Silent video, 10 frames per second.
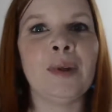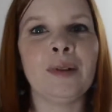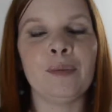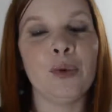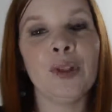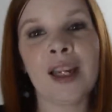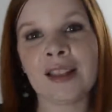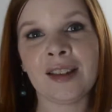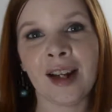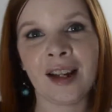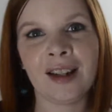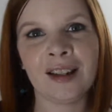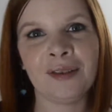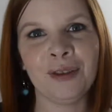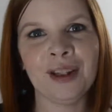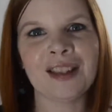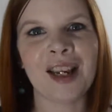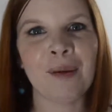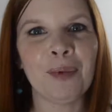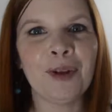Moonlight Sonata, for
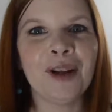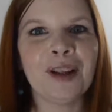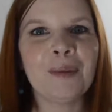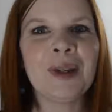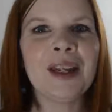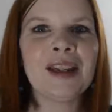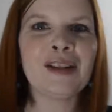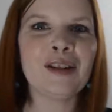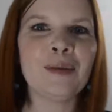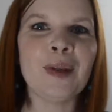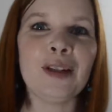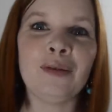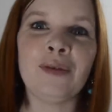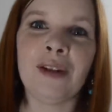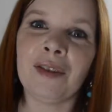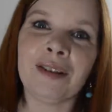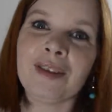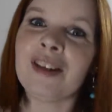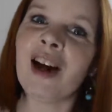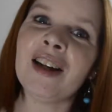example, on the piano, but you've never
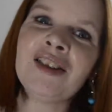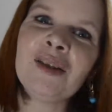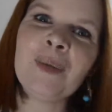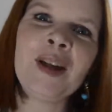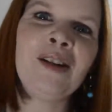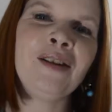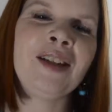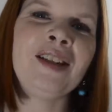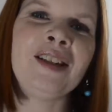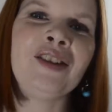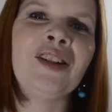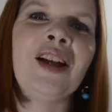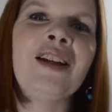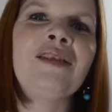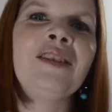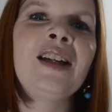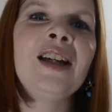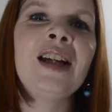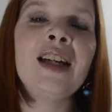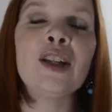even touched a piano key in your life,
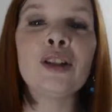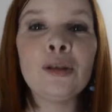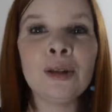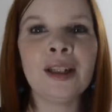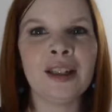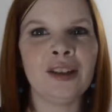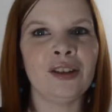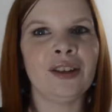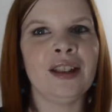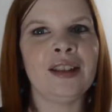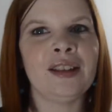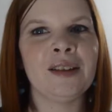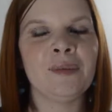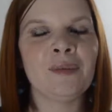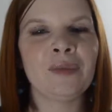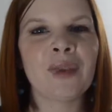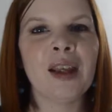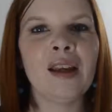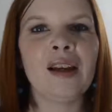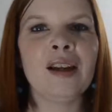include it in your list.
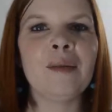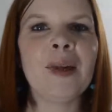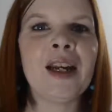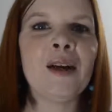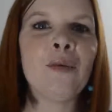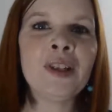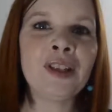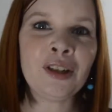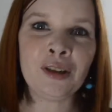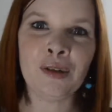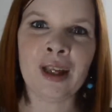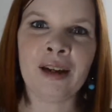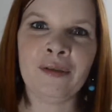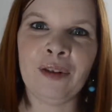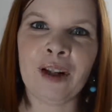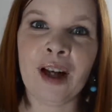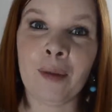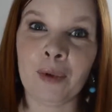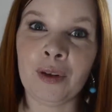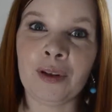And I want you to do that for a
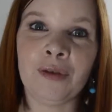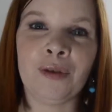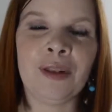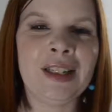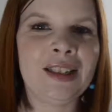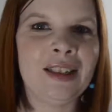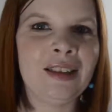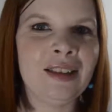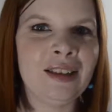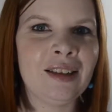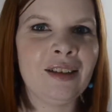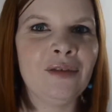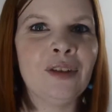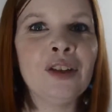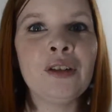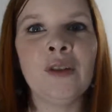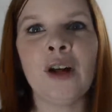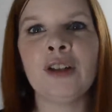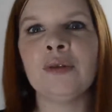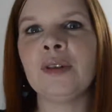couple of reasons. First of
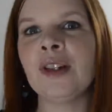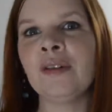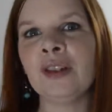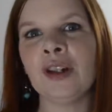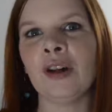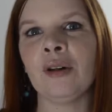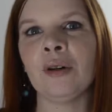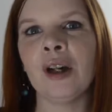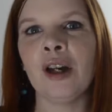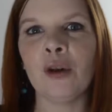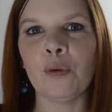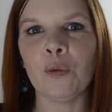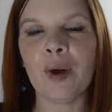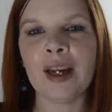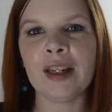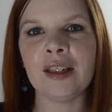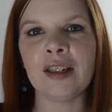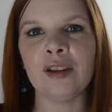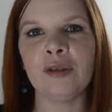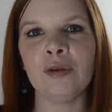all, you never know when
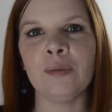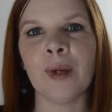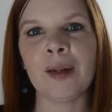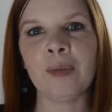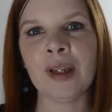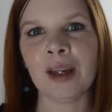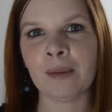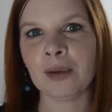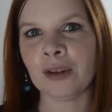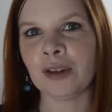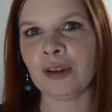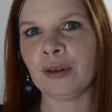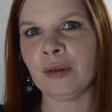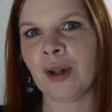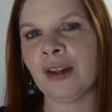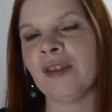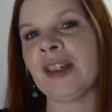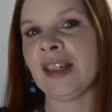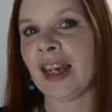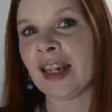you might be able to kind of
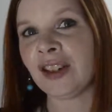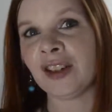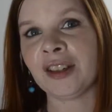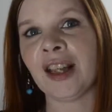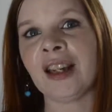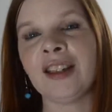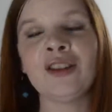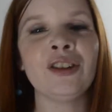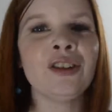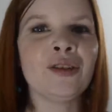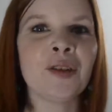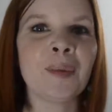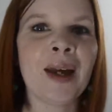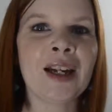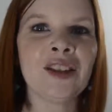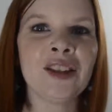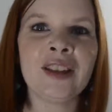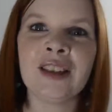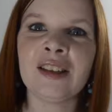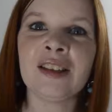engage in that interest or
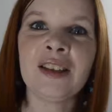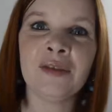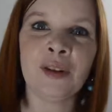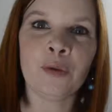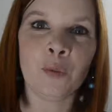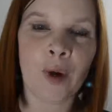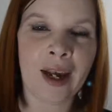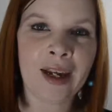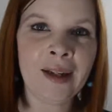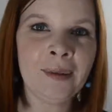passion in a different way.